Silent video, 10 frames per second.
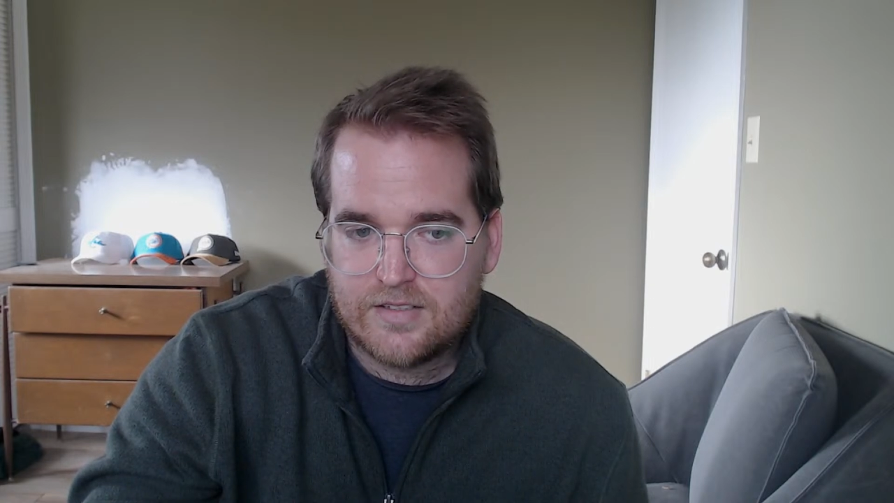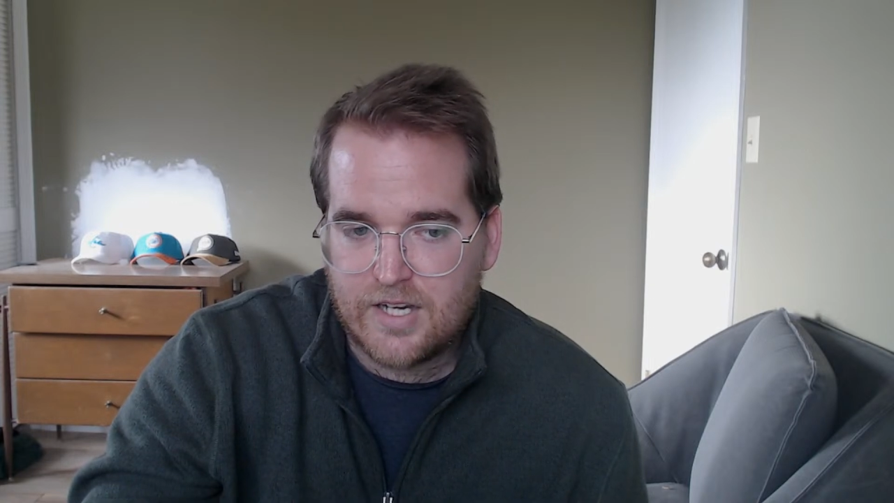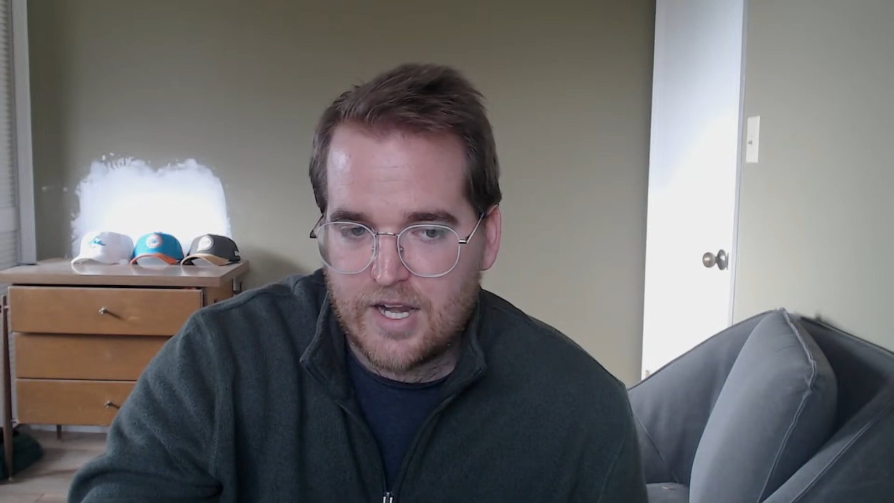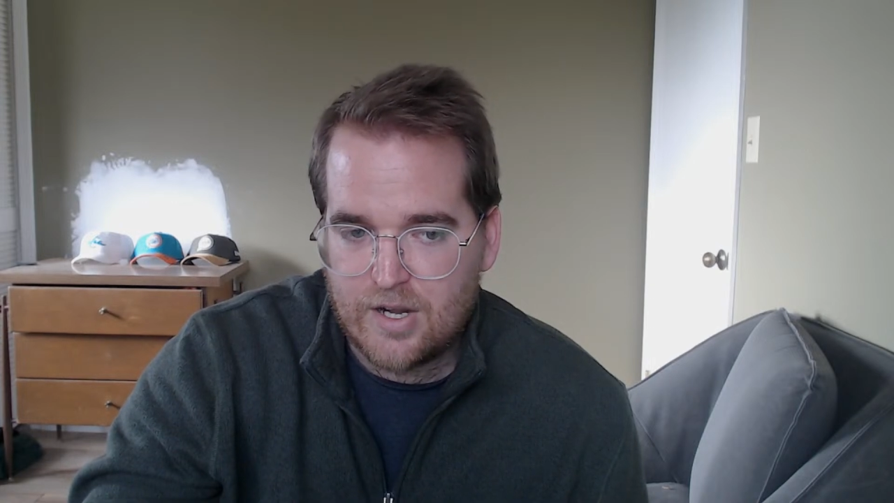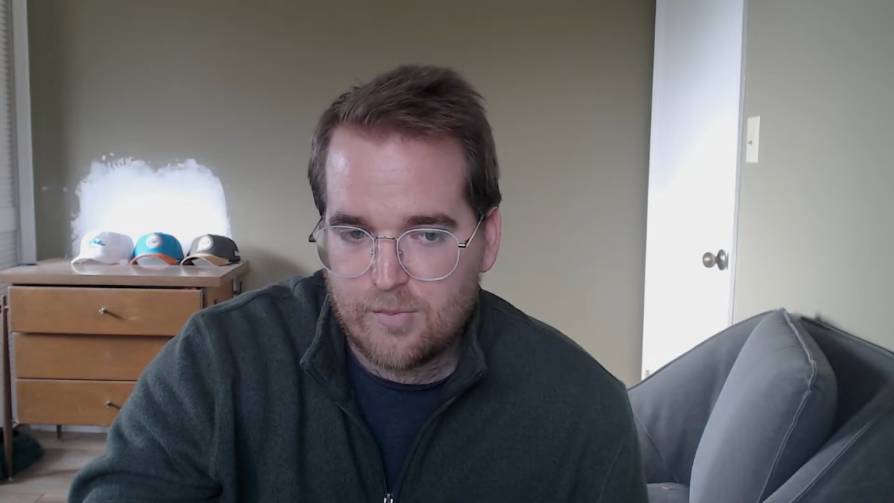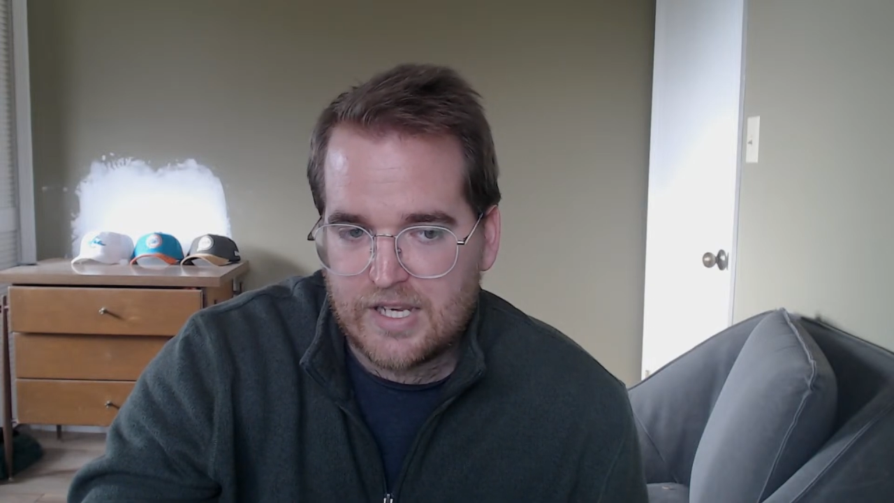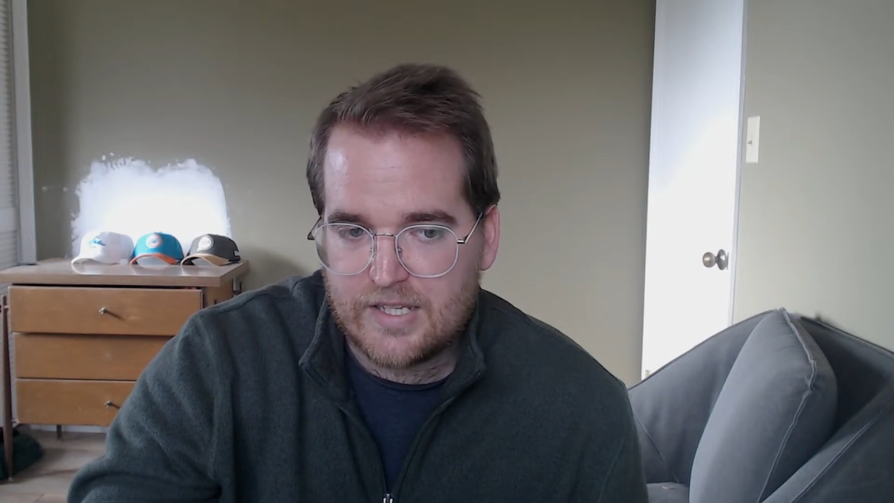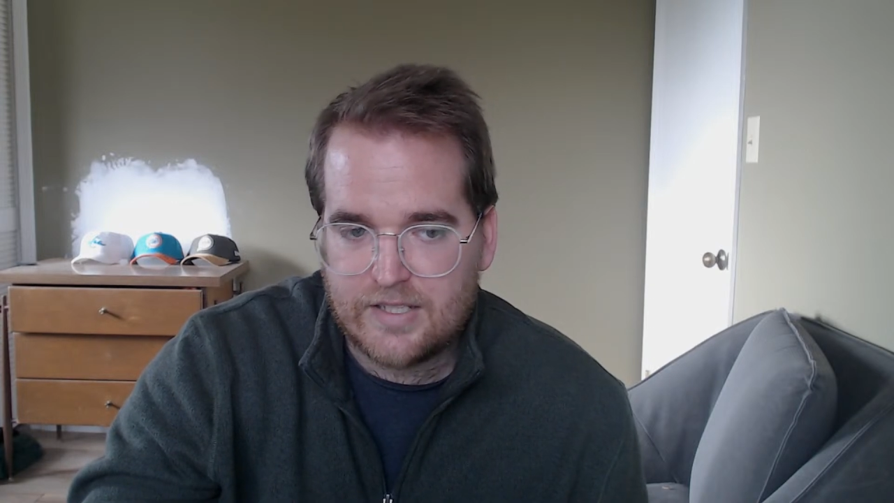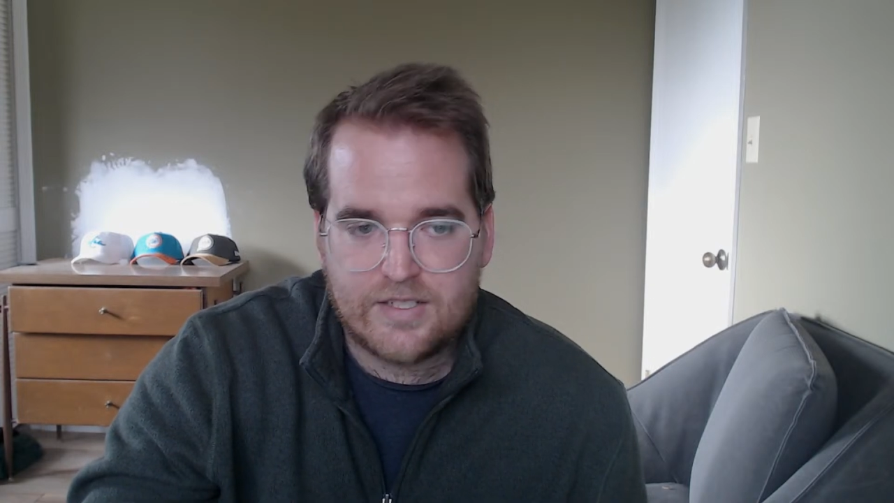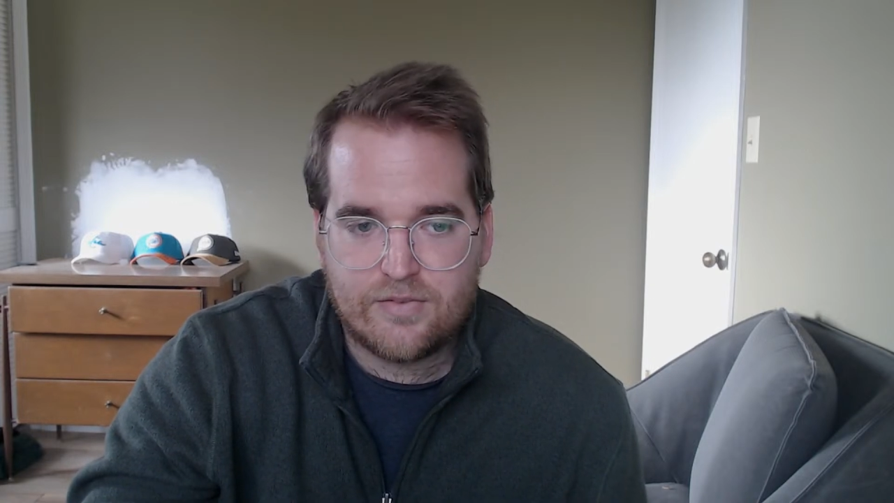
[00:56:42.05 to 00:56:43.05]
could end up
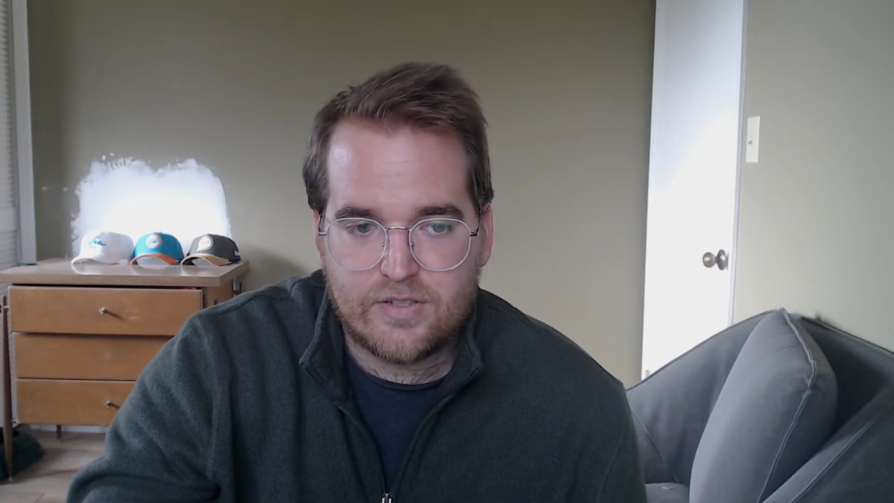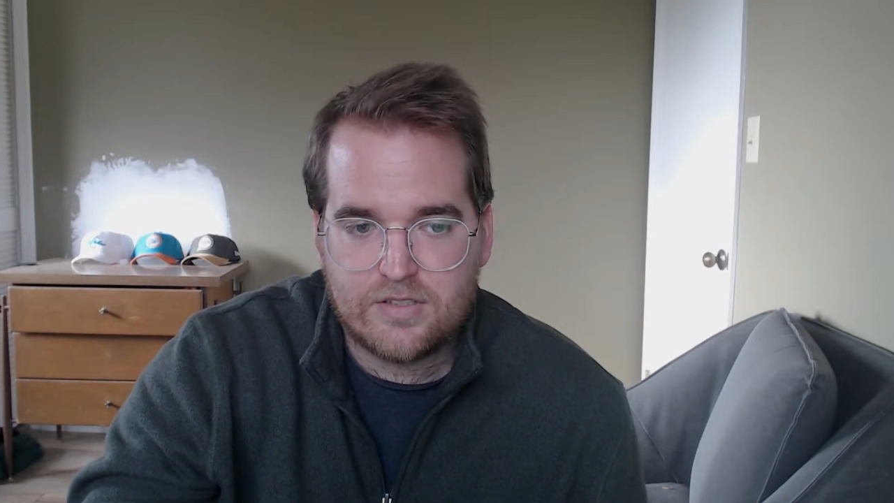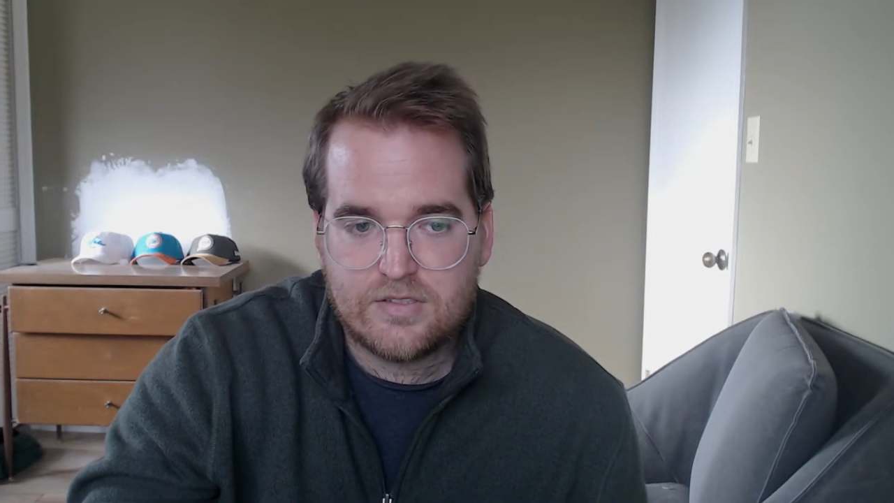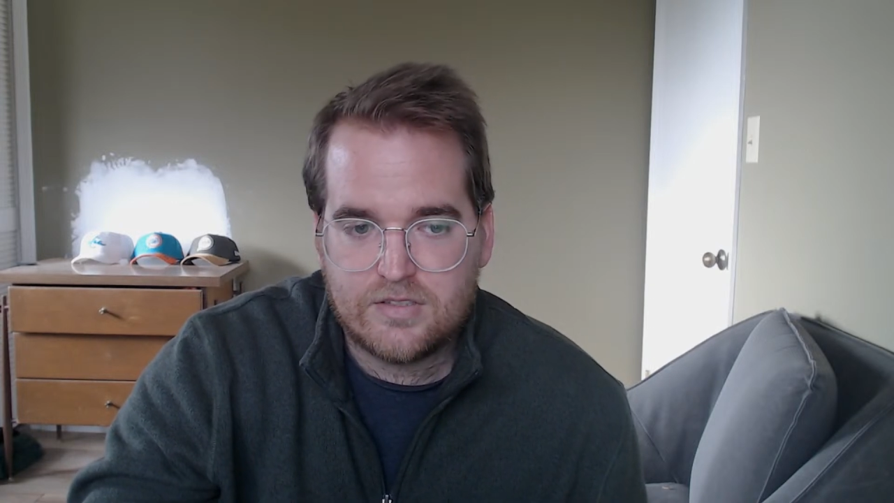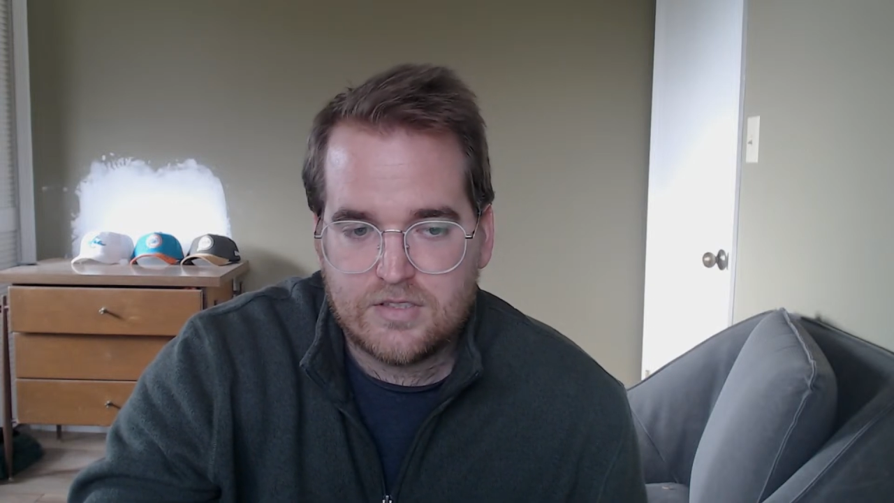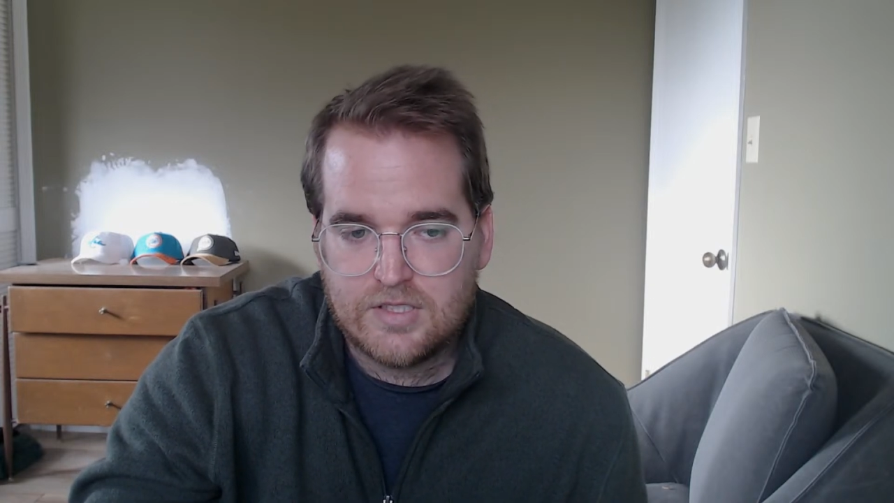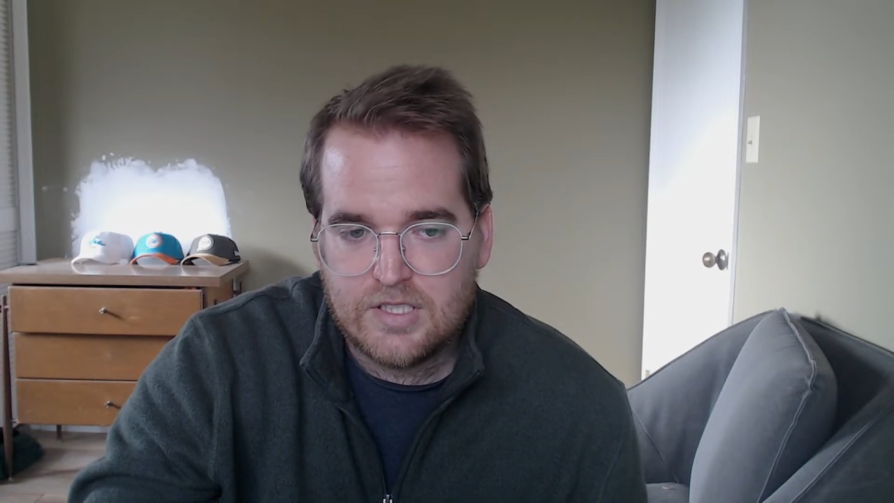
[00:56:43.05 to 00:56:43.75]
making a difference.